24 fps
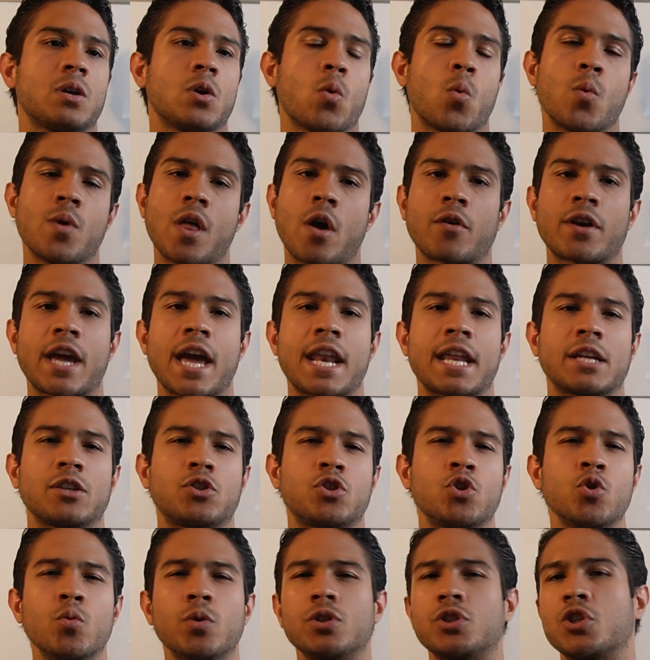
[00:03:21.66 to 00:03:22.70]
Without getting
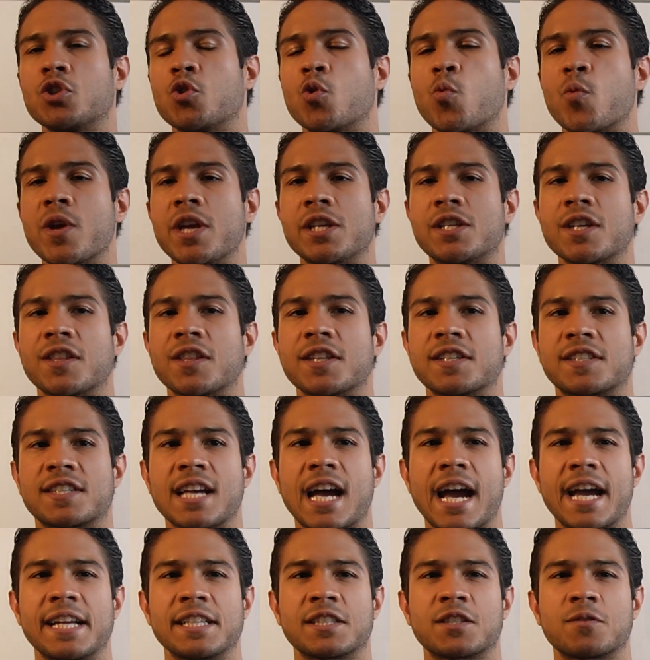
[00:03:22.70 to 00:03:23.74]
too into the weeds on the
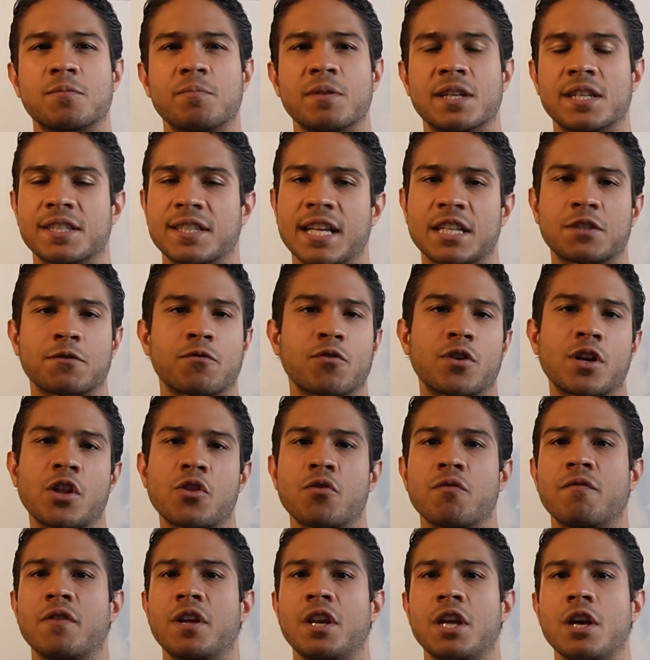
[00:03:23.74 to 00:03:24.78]
science, because that's for
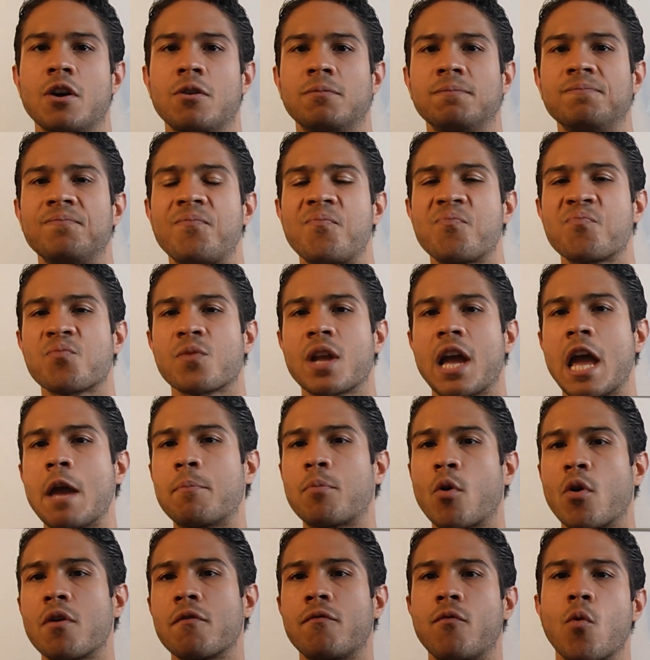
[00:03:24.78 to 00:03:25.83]
another video,
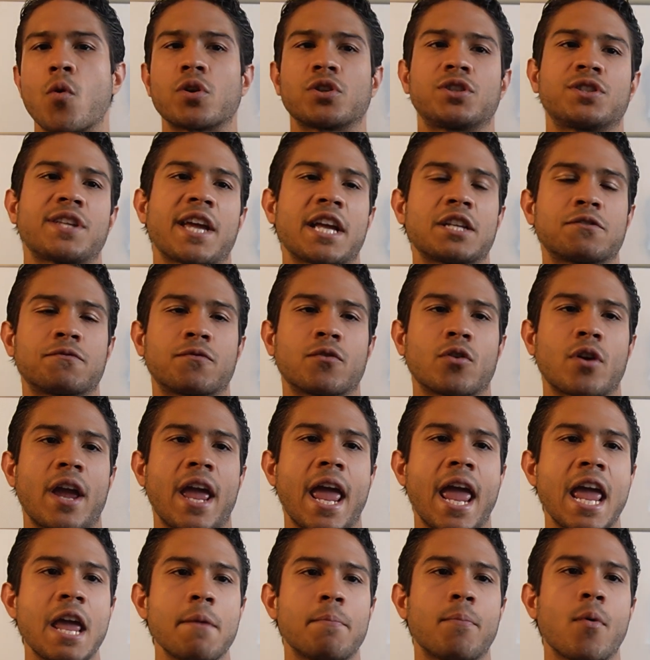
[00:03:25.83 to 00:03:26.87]
APOE4 stands for
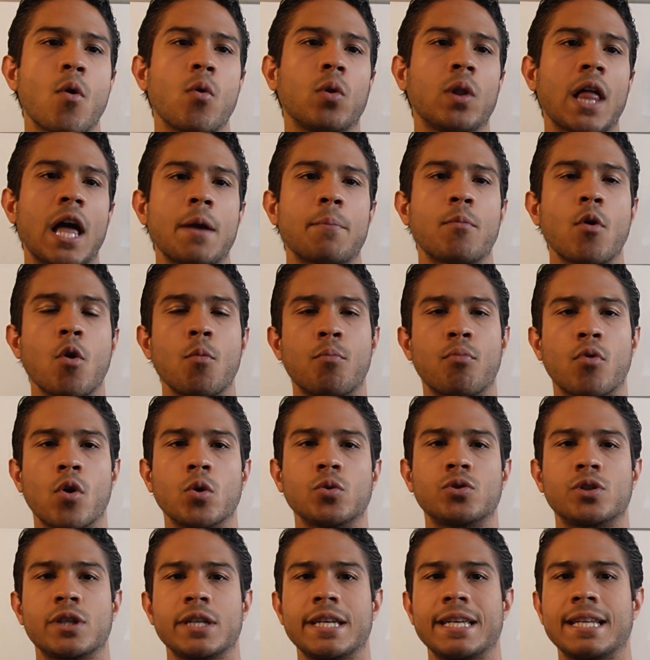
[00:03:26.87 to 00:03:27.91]

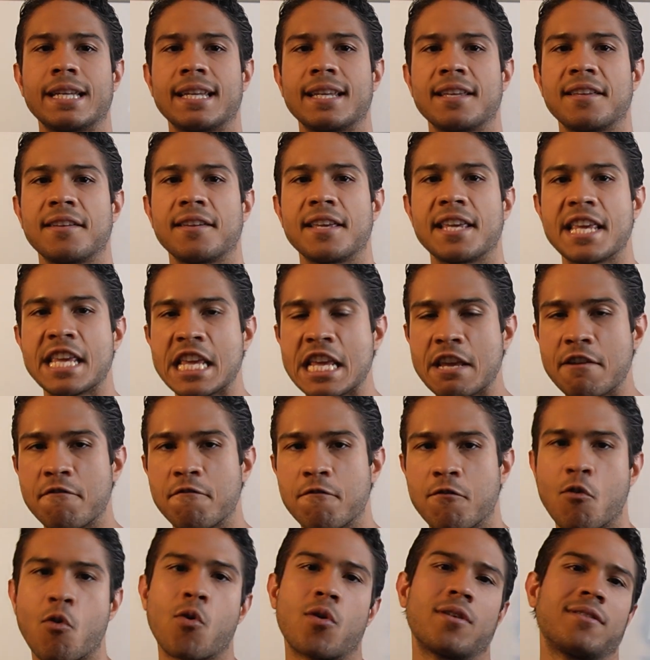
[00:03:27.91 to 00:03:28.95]
apolipoprotein
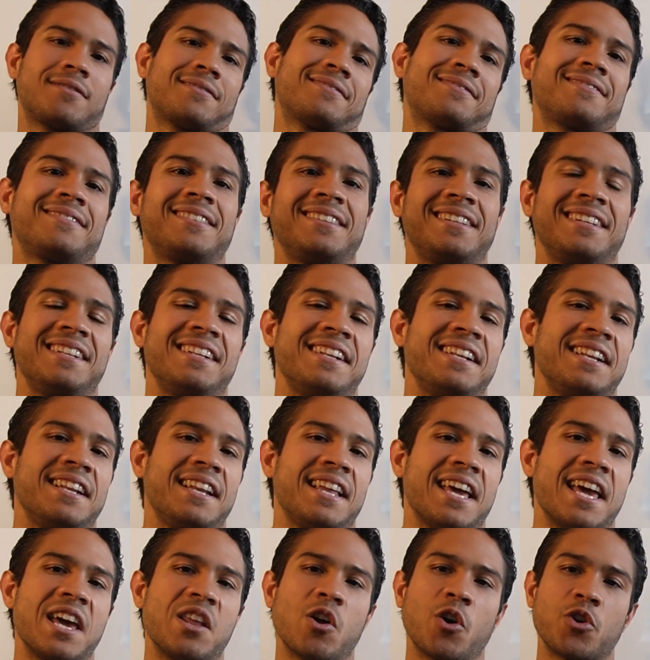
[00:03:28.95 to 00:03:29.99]
E4.
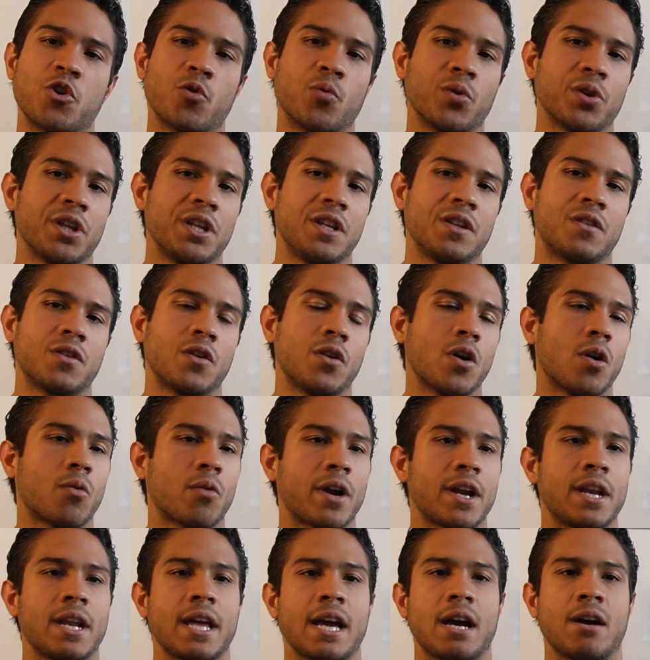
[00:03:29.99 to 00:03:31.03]
And all you really need to know
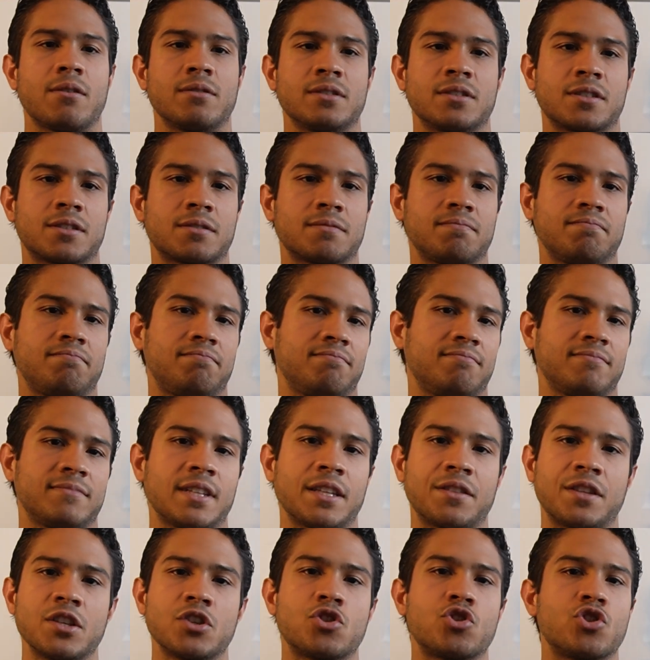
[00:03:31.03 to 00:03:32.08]
right now is
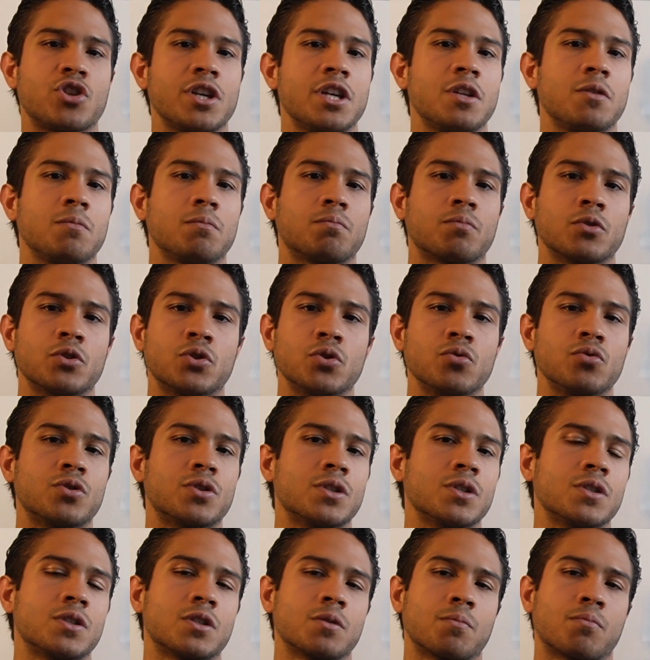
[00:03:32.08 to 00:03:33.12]
that this gene
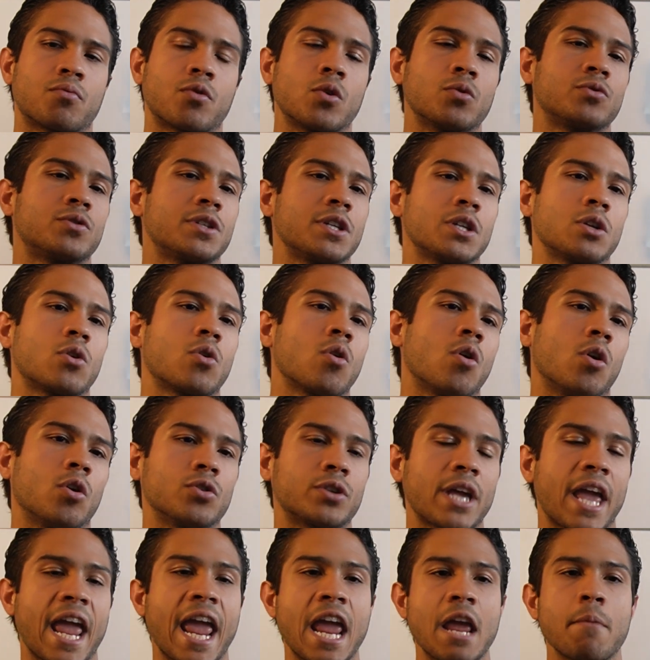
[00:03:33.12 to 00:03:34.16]
produces a protein
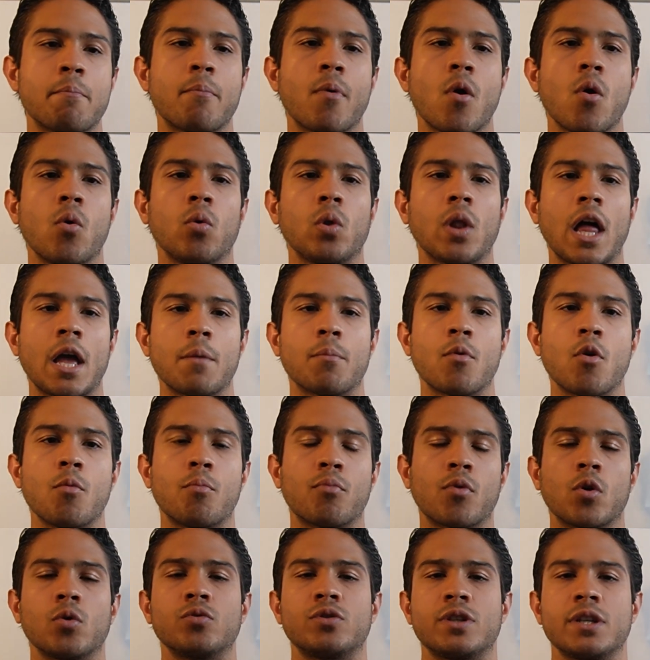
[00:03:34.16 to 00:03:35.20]
called
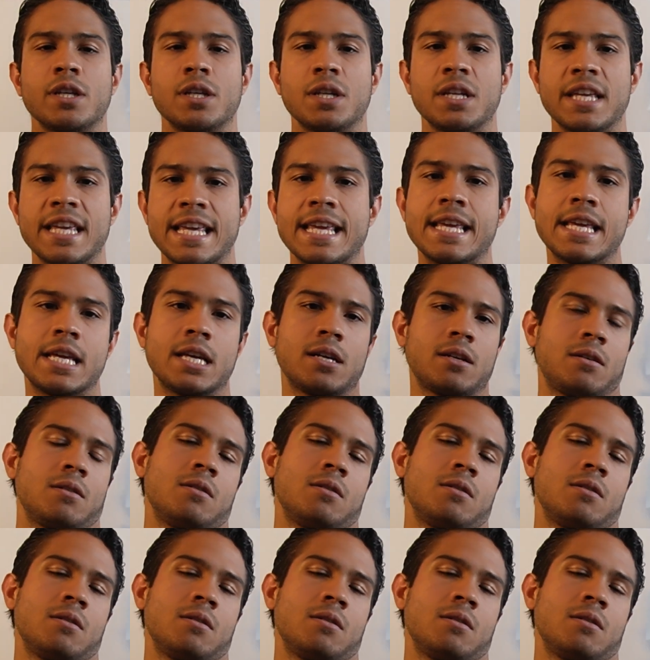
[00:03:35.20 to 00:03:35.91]
apolipoprotein E,